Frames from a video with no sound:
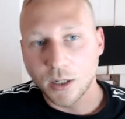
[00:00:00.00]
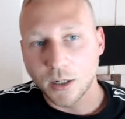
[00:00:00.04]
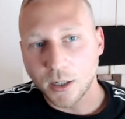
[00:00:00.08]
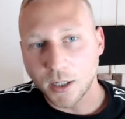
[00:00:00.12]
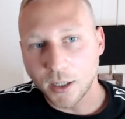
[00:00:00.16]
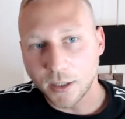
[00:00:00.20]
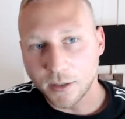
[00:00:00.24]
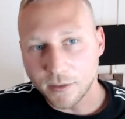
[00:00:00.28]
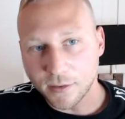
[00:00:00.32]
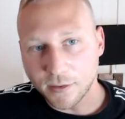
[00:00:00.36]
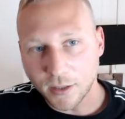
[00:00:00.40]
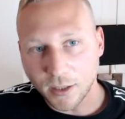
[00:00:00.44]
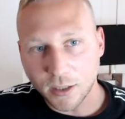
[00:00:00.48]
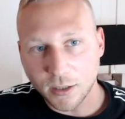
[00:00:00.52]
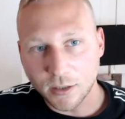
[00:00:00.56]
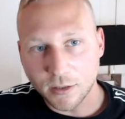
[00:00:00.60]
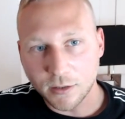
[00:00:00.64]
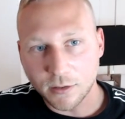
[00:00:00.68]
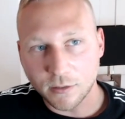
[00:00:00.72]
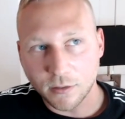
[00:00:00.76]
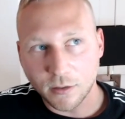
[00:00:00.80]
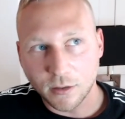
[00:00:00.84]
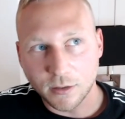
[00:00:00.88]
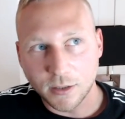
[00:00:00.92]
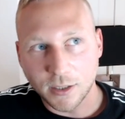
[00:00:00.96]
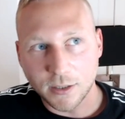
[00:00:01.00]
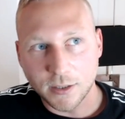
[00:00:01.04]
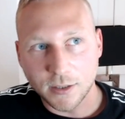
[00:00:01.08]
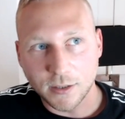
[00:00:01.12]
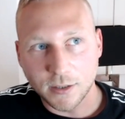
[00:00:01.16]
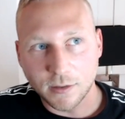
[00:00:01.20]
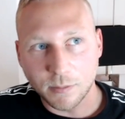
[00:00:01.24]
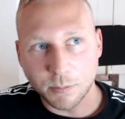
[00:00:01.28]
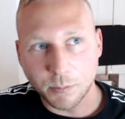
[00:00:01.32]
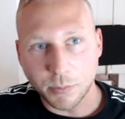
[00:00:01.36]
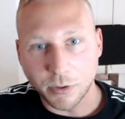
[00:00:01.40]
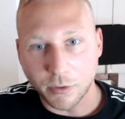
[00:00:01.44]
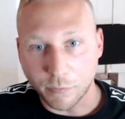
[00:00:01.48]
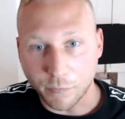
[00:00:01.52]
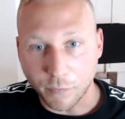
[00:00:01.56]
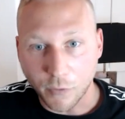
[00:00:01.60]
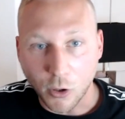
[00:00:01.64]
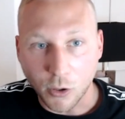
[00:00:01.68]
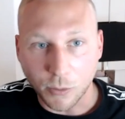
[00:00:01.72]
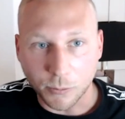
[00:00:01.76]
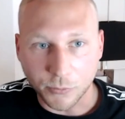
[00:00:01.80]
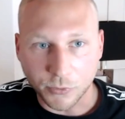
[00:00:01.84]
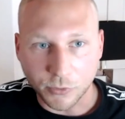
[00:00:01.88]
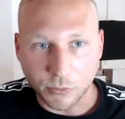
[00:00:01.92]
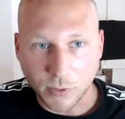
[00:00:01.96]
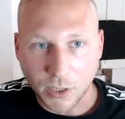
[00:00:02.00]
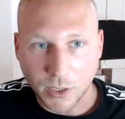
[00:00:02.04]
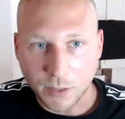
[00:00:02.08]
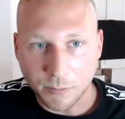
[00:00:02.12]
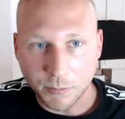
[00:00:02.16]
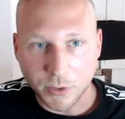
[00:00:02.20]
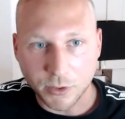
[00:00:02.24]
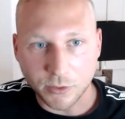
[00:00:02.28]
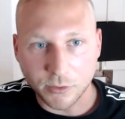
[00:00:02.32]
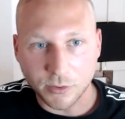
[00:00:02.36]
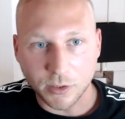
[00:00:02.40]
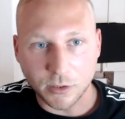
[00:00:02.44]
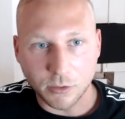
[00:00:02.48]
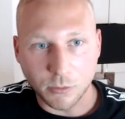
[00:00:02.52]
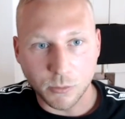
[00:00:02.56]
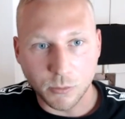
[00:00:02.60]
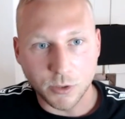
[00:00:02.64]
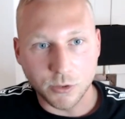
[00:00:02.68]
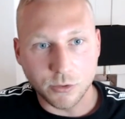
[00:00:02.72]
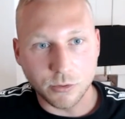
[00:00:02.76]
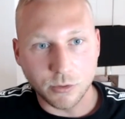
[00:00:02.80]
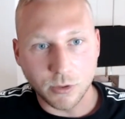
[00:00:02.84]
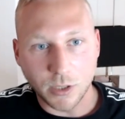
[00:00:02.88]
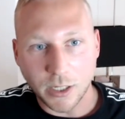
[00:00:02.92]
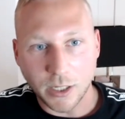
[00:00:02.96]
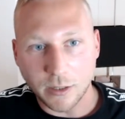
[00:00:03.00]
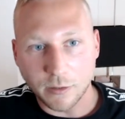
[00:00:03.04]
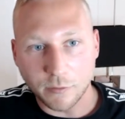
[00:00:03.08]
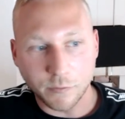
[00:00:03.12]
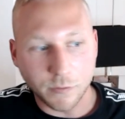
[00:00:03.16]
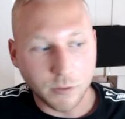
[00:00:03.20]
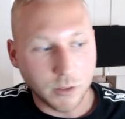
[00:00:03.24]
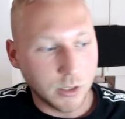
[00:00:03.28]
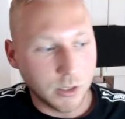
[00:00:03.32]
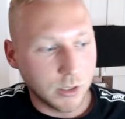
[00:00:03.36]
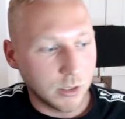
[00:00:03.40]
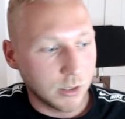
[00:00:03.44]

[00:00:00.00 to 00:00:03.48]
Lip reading: and second, that it performs, right, because I don't want to have